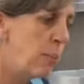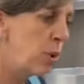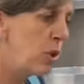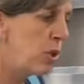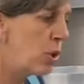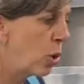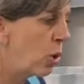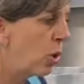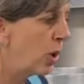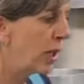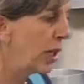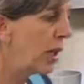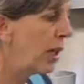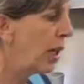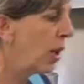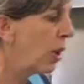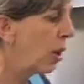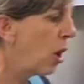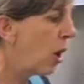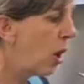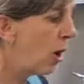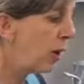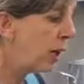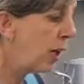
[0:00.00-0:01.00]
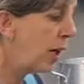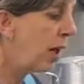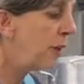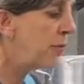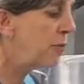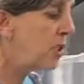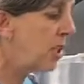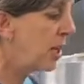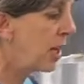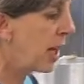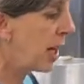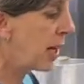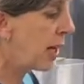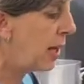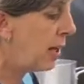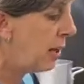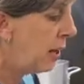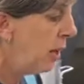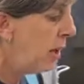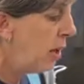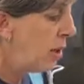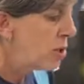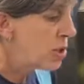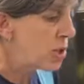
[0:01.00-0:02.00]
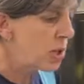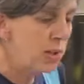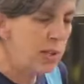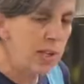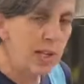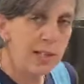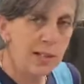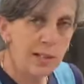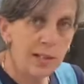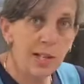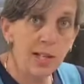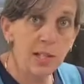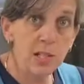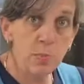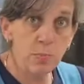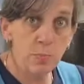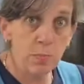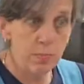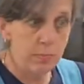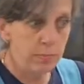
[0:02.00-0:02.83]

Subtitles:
We're cooking it long enough to get it so that it's,